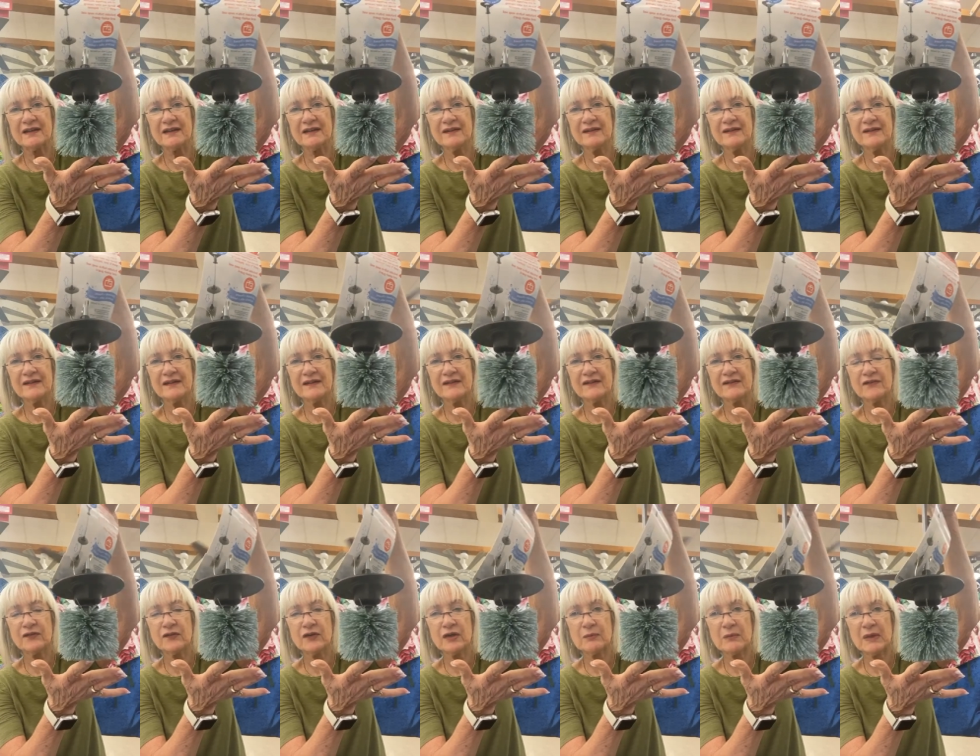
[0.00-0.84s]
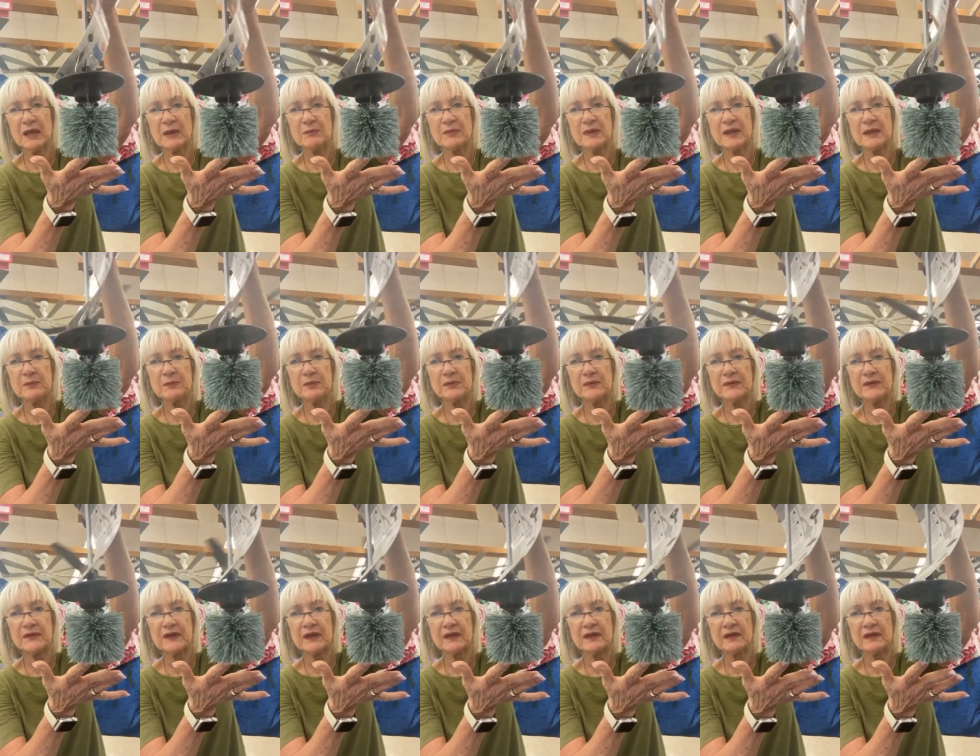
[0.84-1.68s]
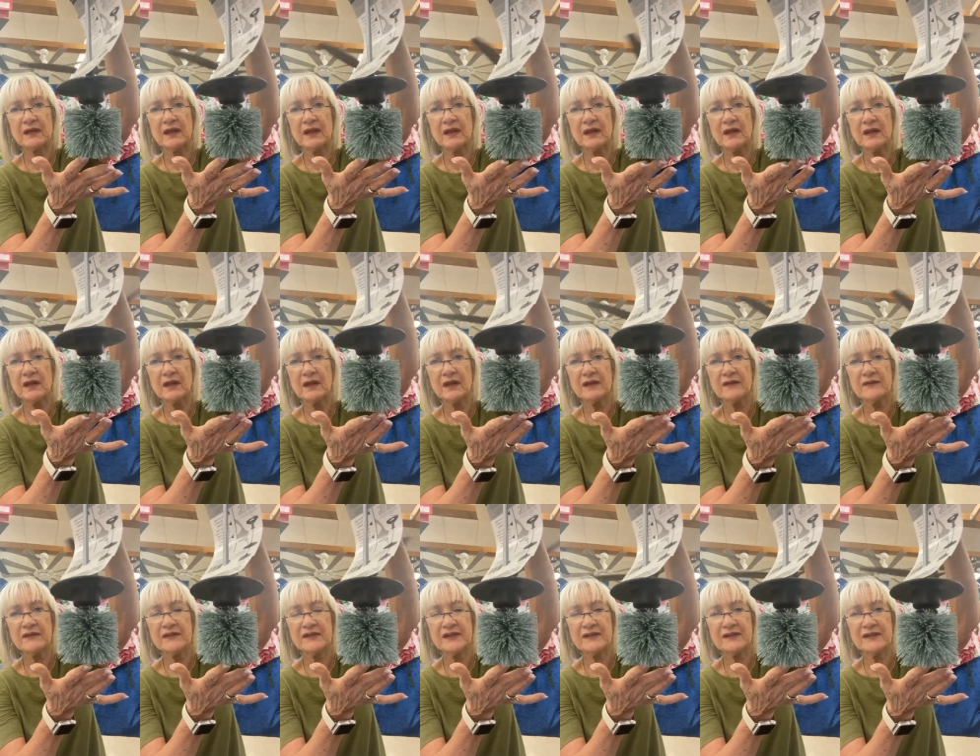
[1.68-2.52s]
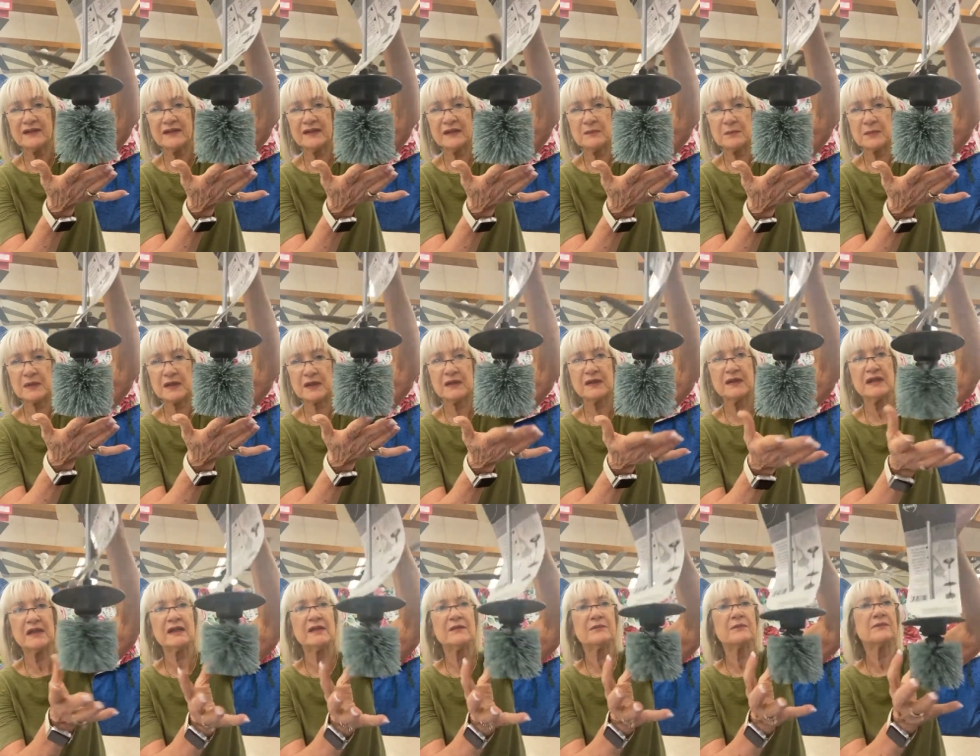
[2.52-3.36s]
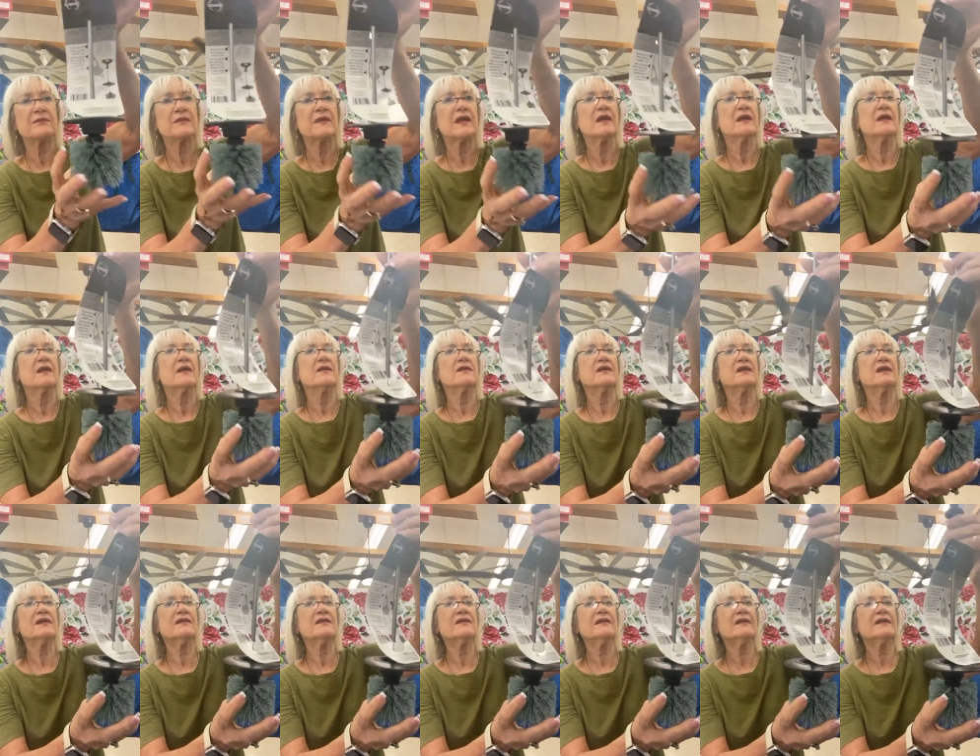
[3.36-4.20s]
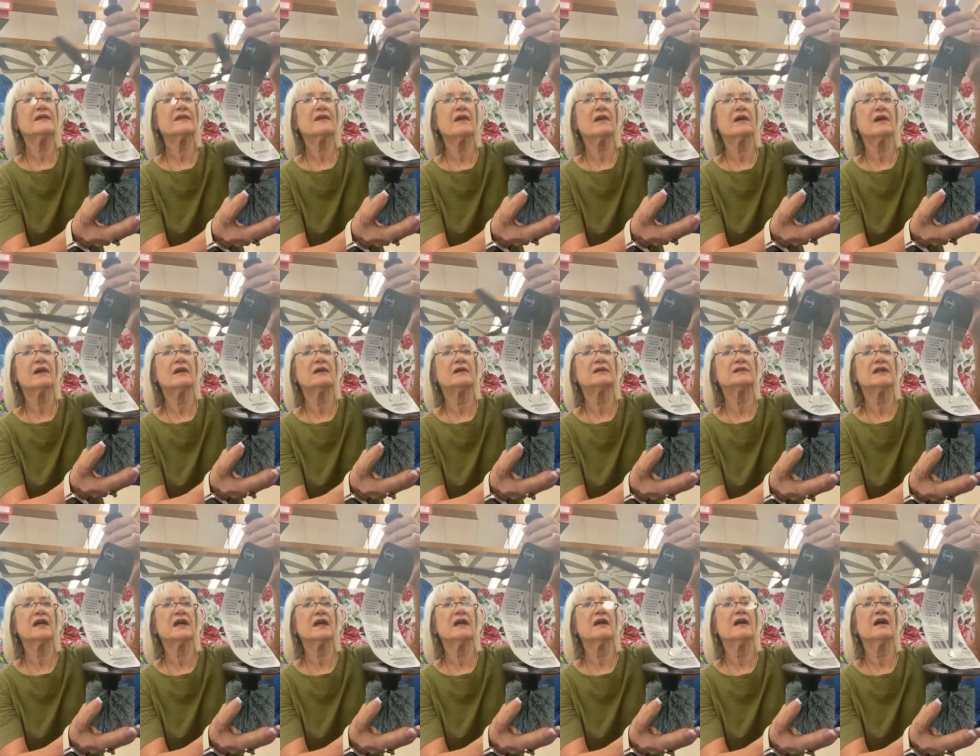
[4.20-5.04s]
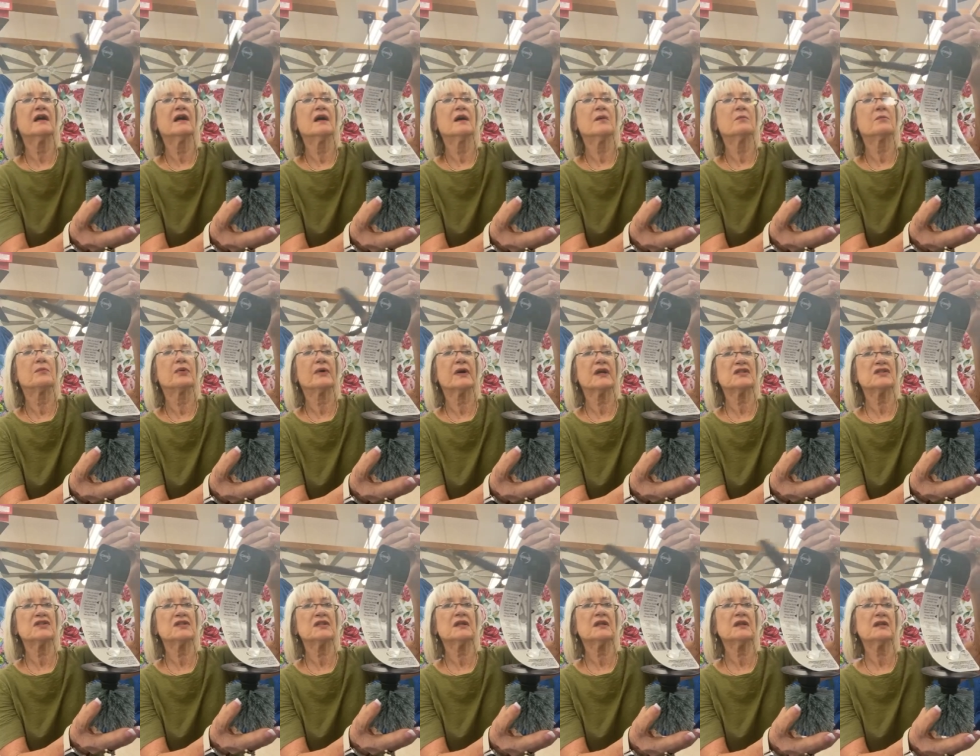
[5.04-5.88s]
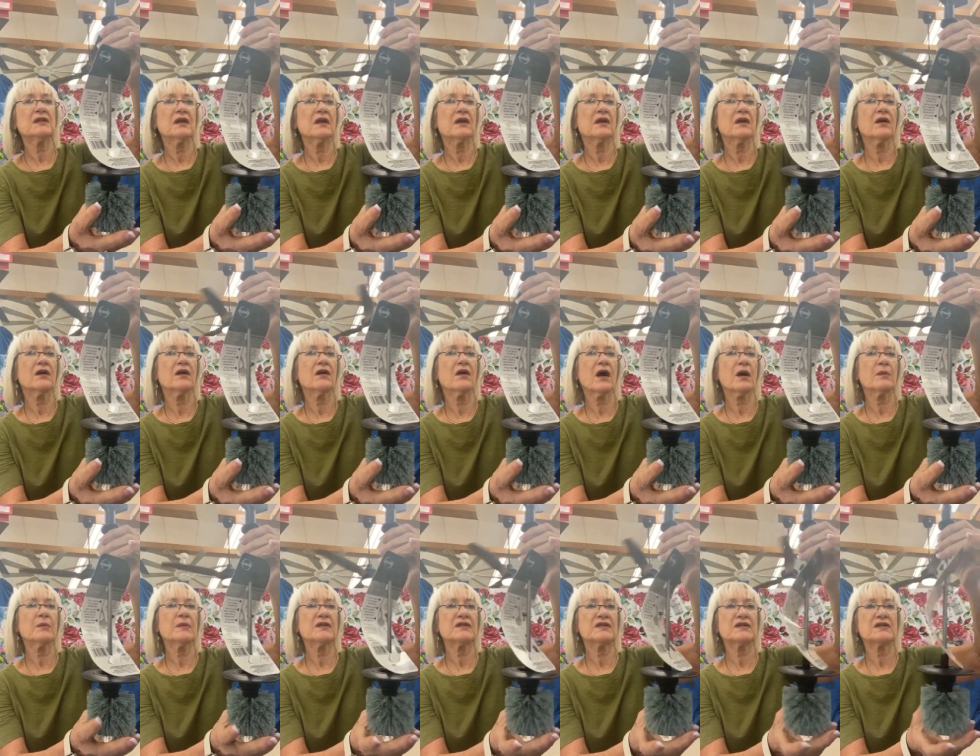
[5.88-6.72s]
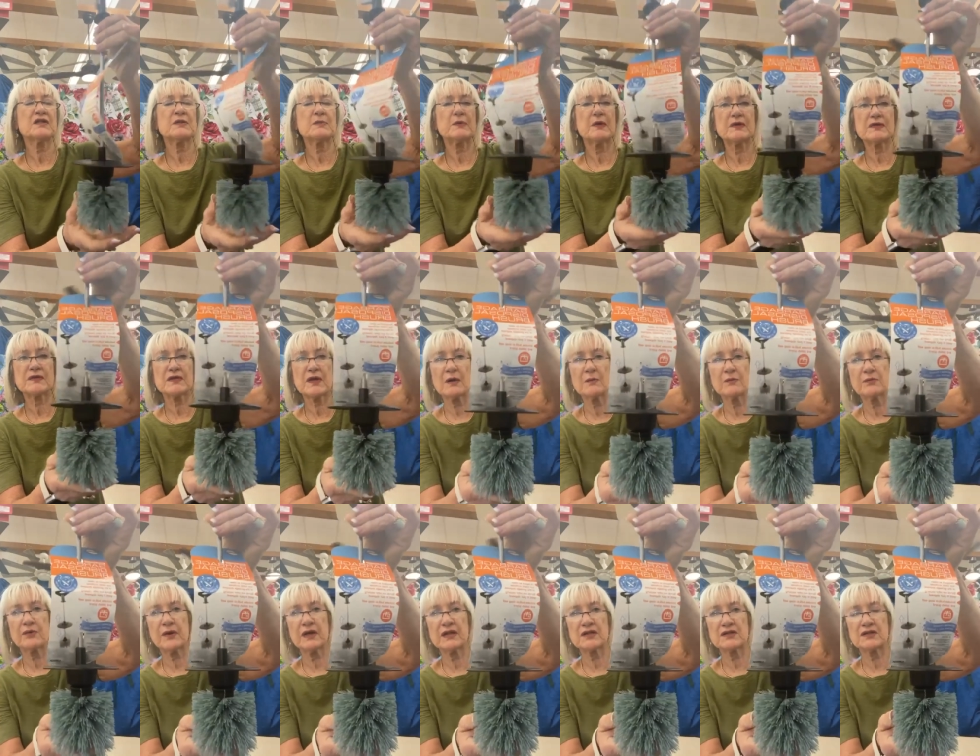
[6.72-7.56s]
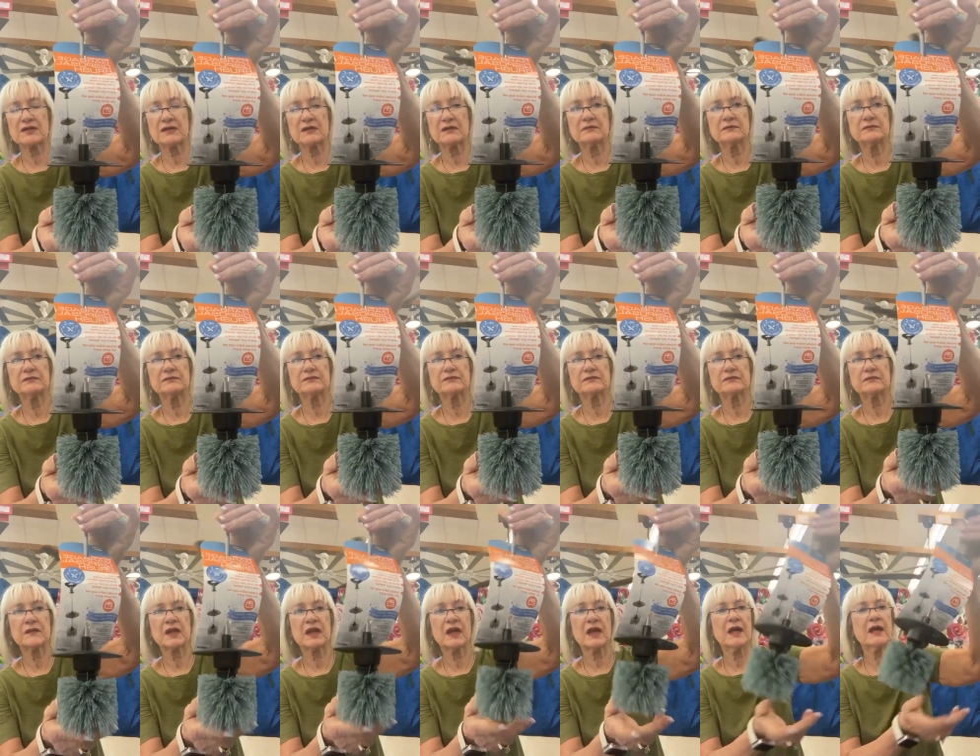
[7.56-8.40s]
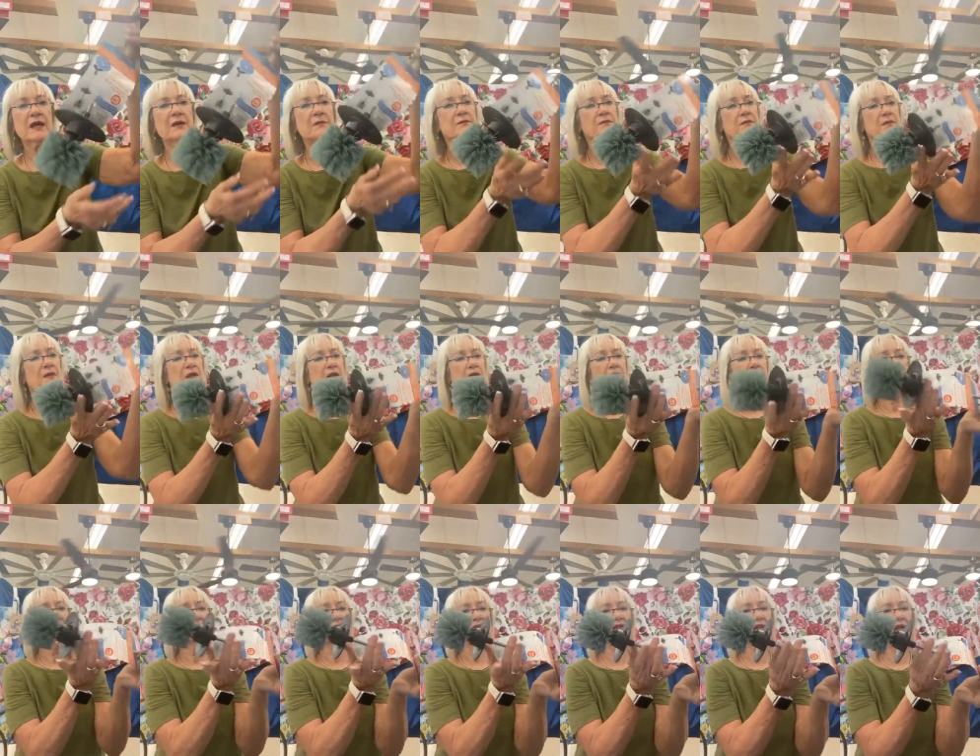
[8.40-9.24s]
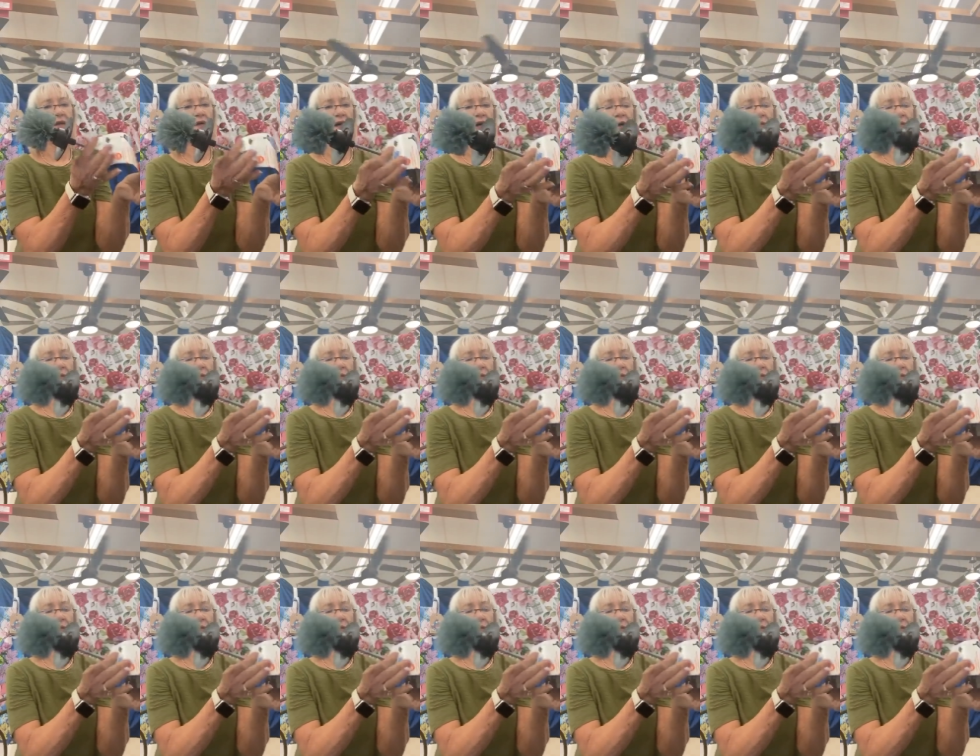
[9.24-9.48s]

this is for my people that love to deep clean. This is called Brush It Garbage Disposal Brush, okay? So